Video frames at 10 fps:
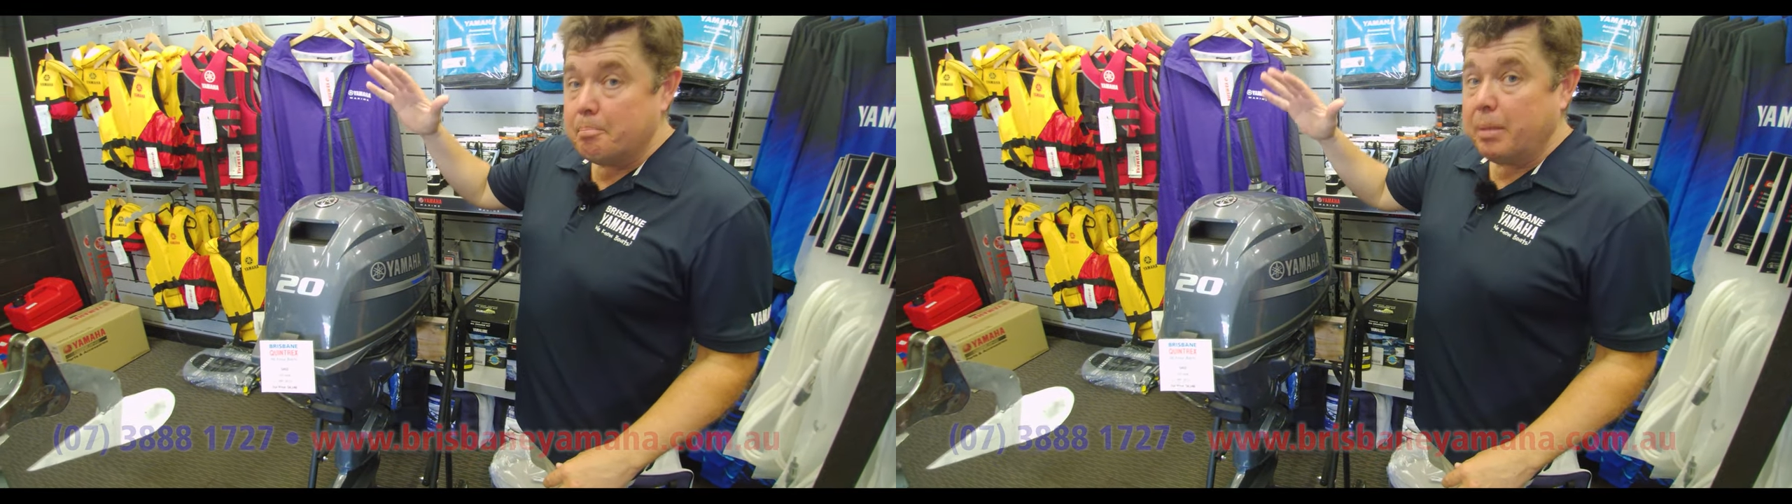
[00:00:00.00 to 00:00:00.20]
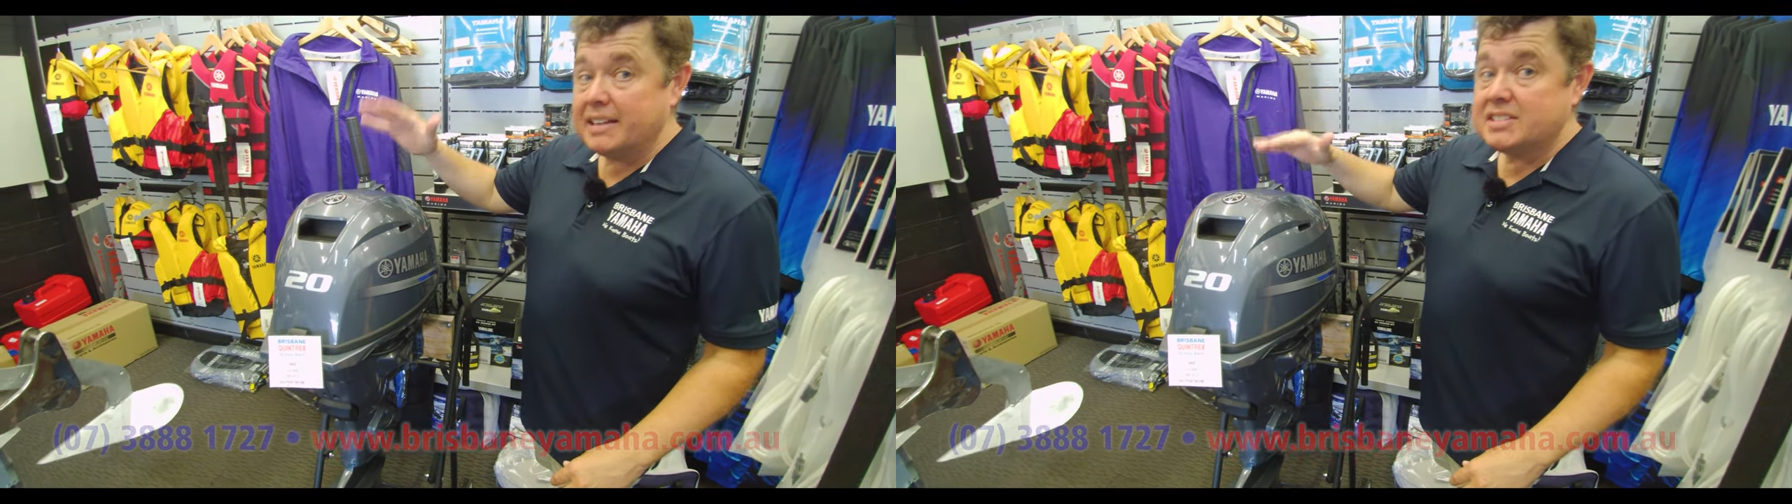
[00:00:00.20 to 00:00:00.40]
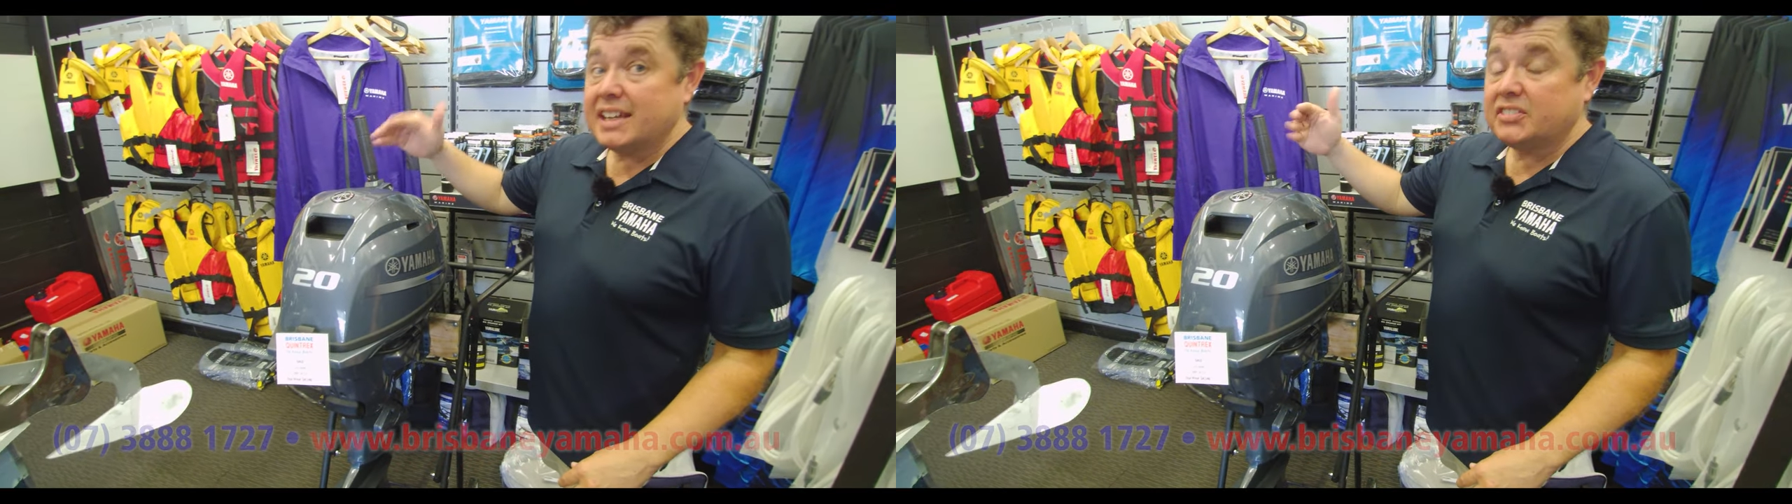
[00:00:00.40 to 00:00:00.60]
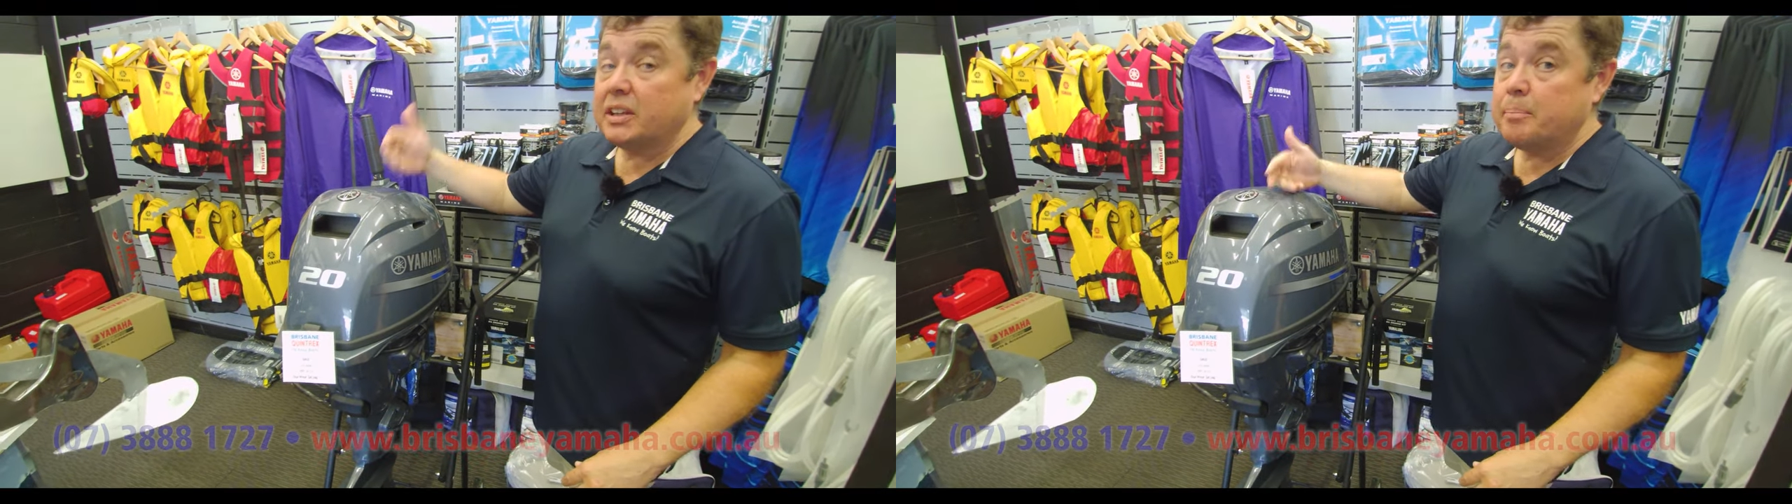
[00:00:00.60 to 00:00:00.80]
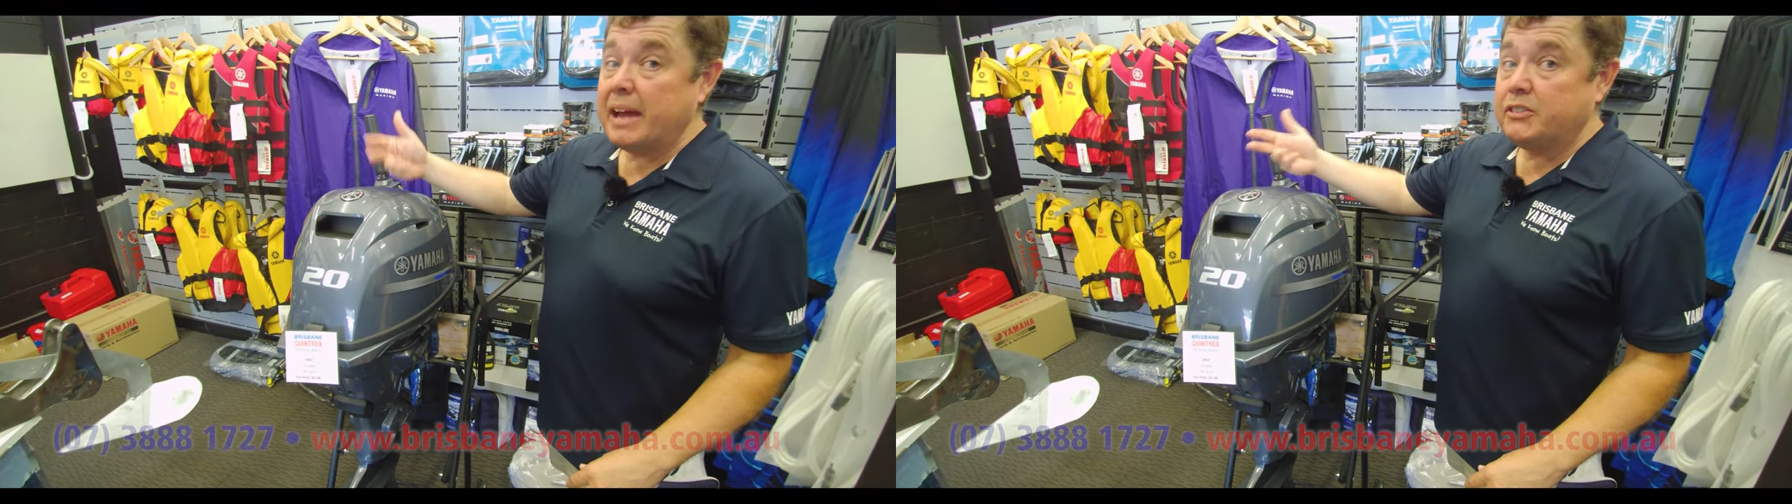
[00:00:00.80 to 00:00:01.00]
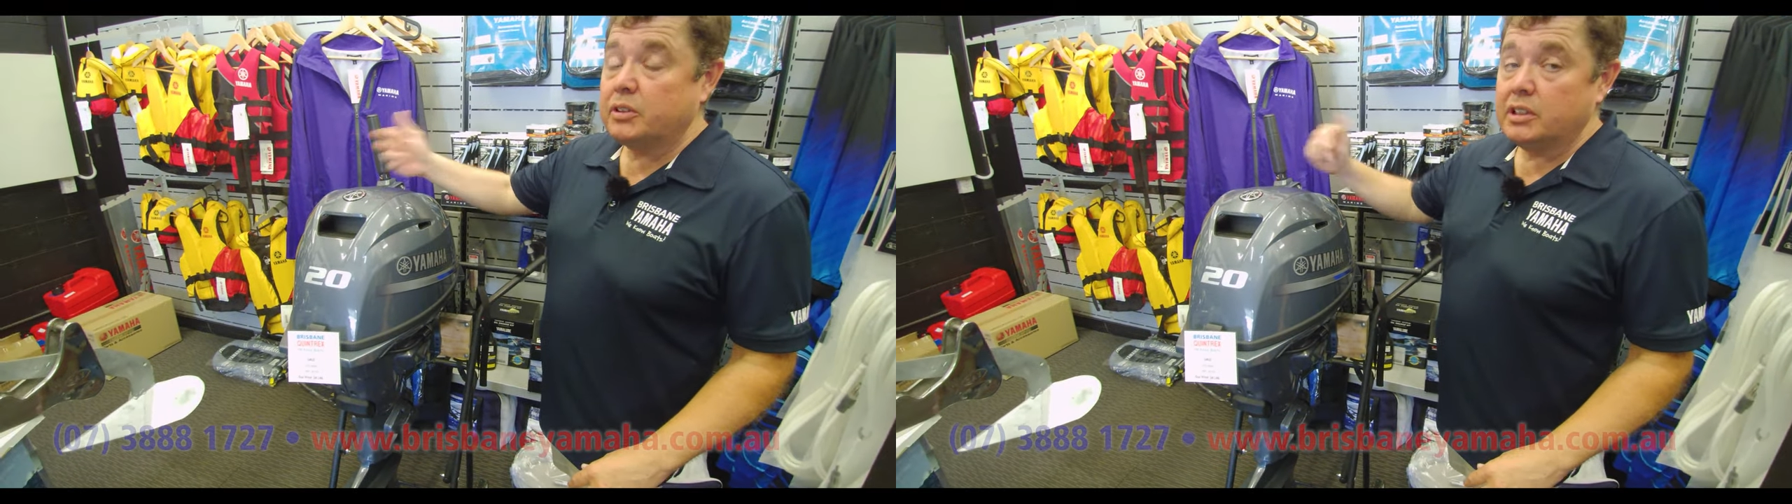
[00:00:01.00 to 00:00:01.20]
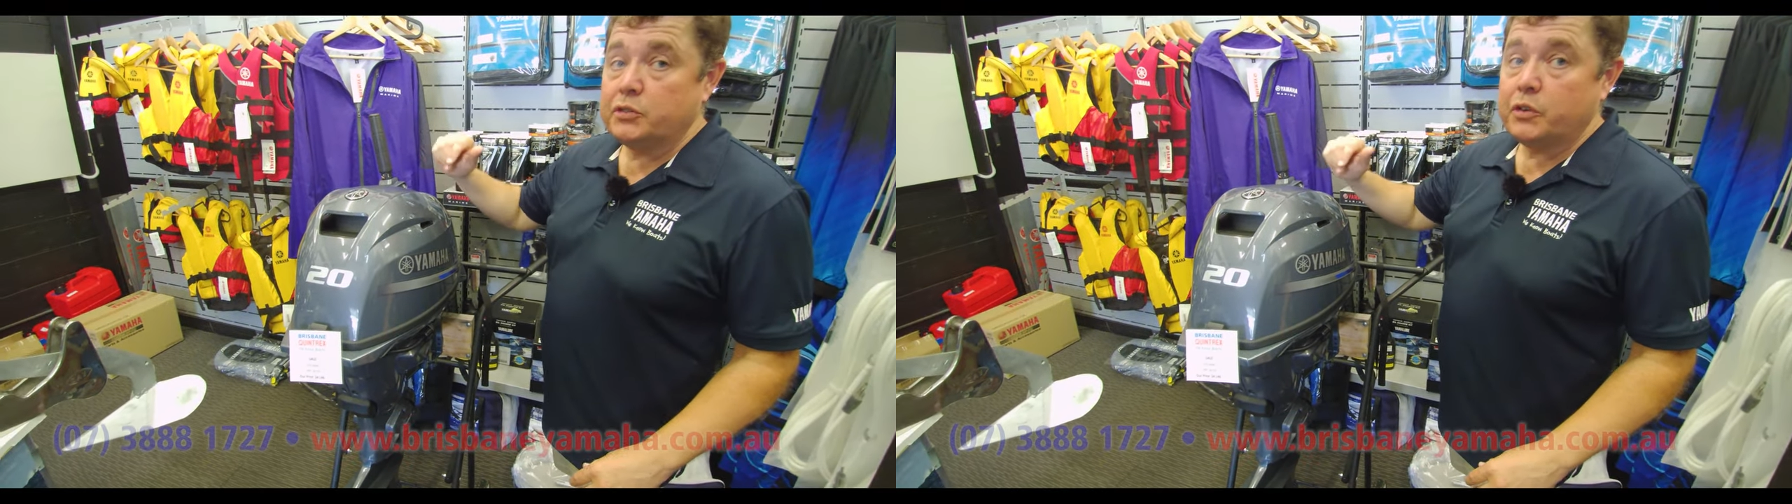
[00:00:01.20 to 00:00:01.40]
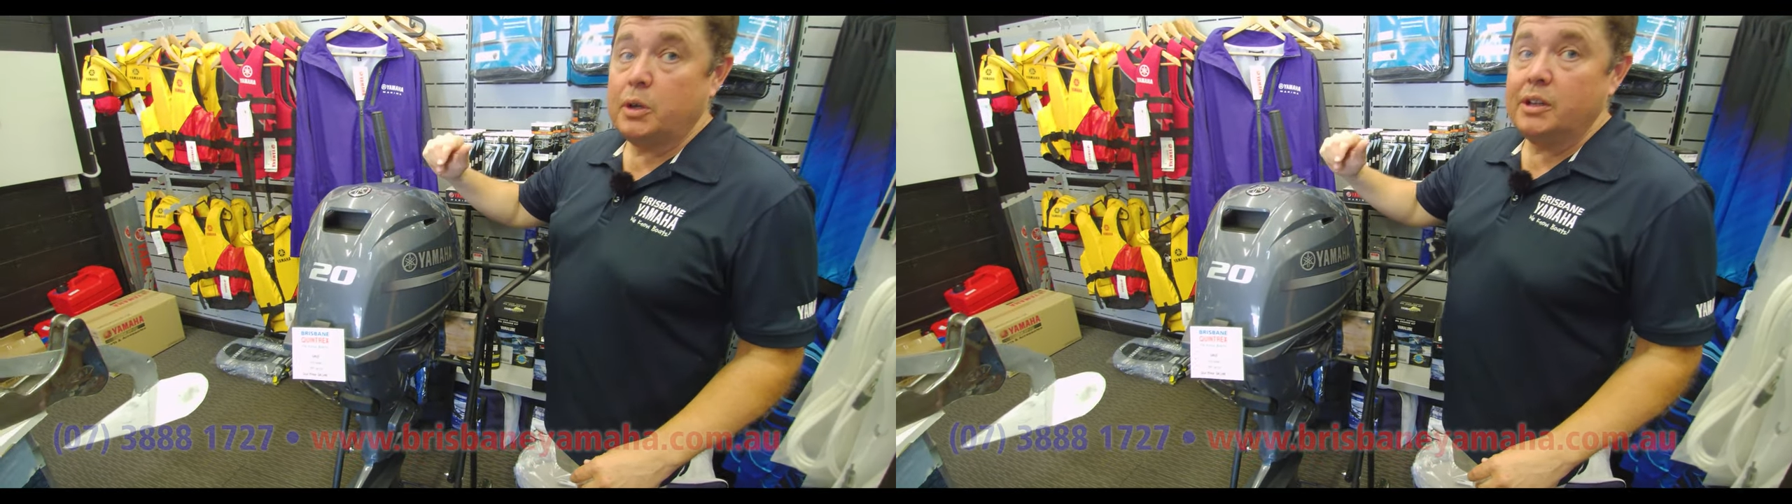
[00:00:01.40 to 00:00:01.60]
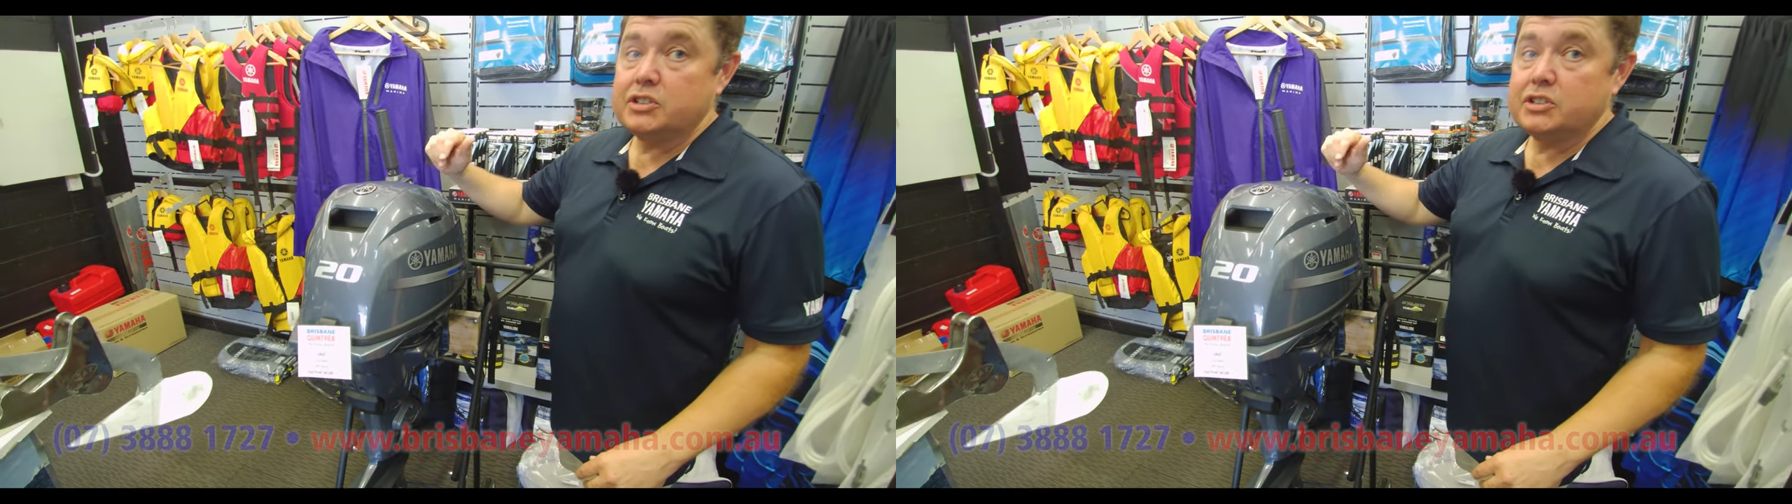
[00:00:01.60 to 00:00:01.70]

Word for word: but it's actually batteryless fuel